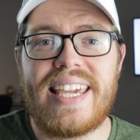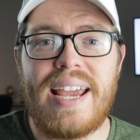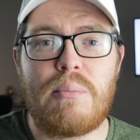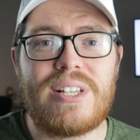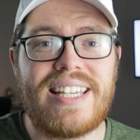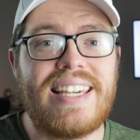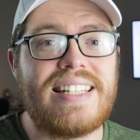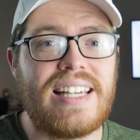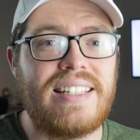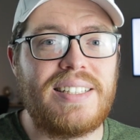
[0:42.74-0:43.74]
cameras
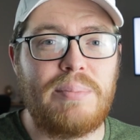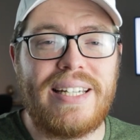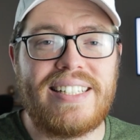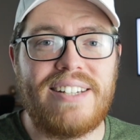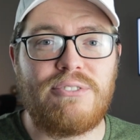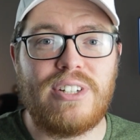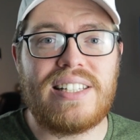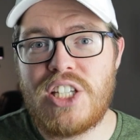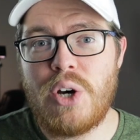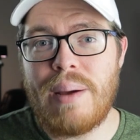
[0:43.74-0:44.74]
is a little bit
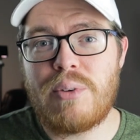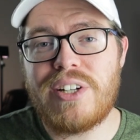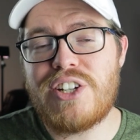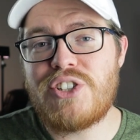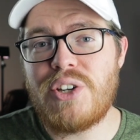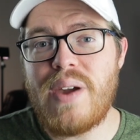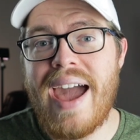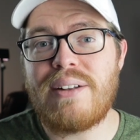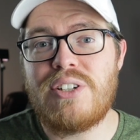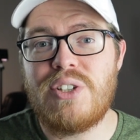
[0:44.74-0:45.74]
different, so I'm going to show you
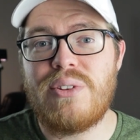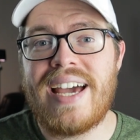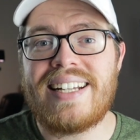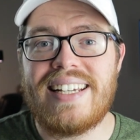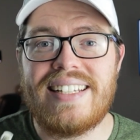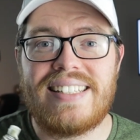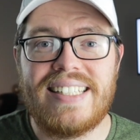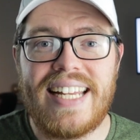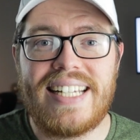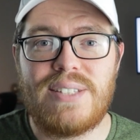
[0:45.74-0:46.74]
how to do that in
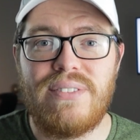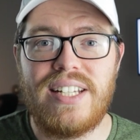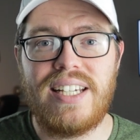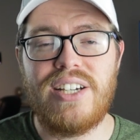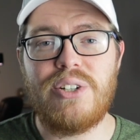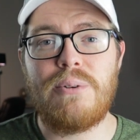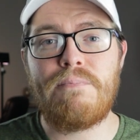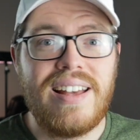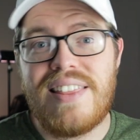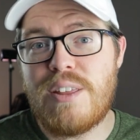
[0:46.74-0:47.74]
today's video.
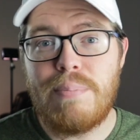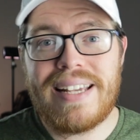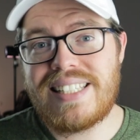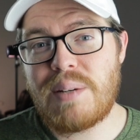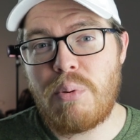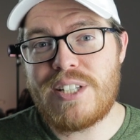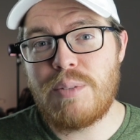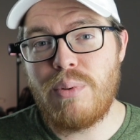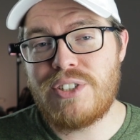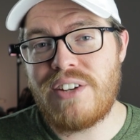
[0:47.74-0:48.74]
The basic
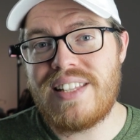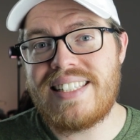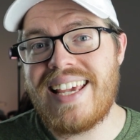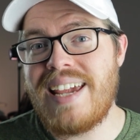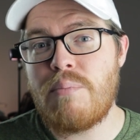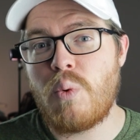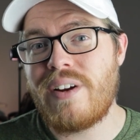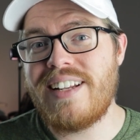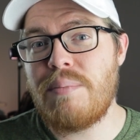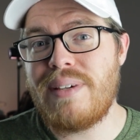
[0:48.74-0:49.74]
principles are the same, we're
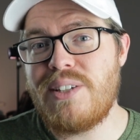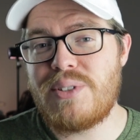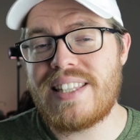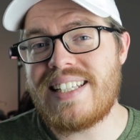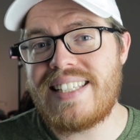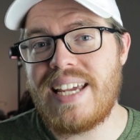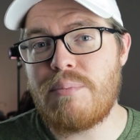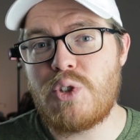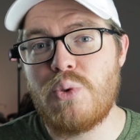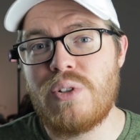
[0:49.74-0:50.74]
going to be using the
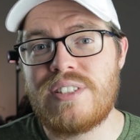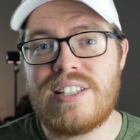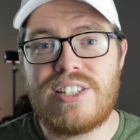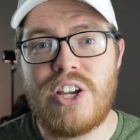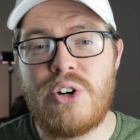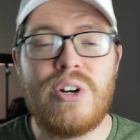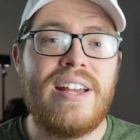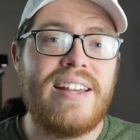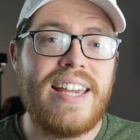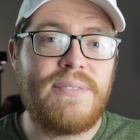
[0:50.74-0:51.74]
same tools, so
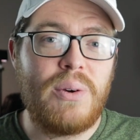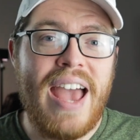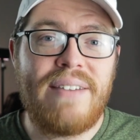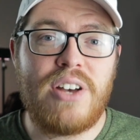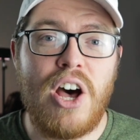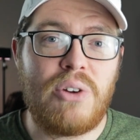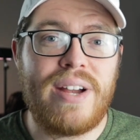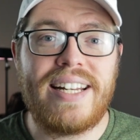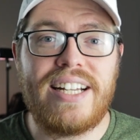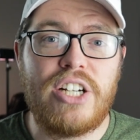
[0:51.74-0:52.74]
if you haven't
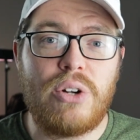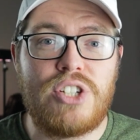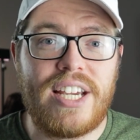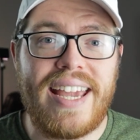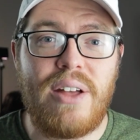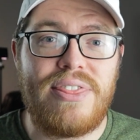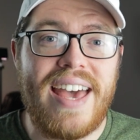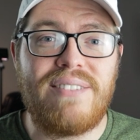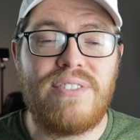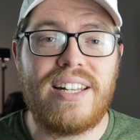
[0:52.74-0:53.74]
already, go check out
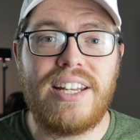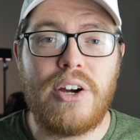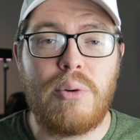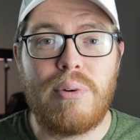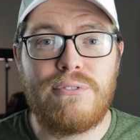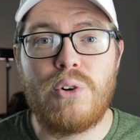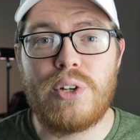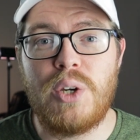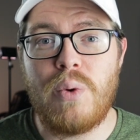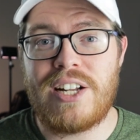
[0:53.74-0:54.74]
that video before
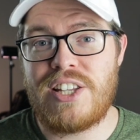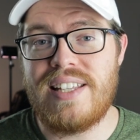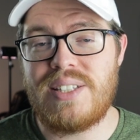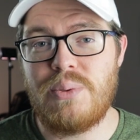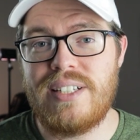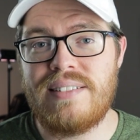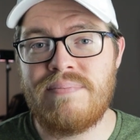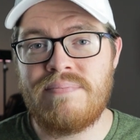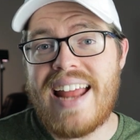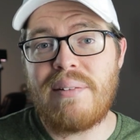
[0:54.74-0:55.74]
you watch this one.
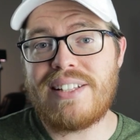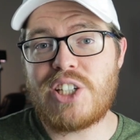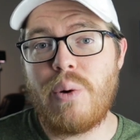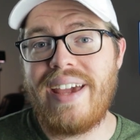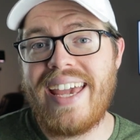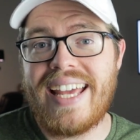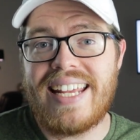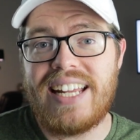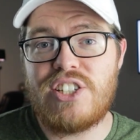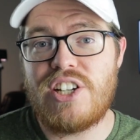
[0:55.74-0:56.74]
Now let's go ahead
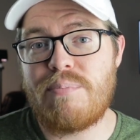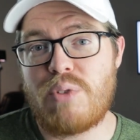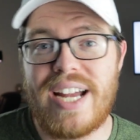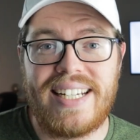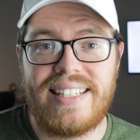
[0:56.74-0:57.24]
and jump right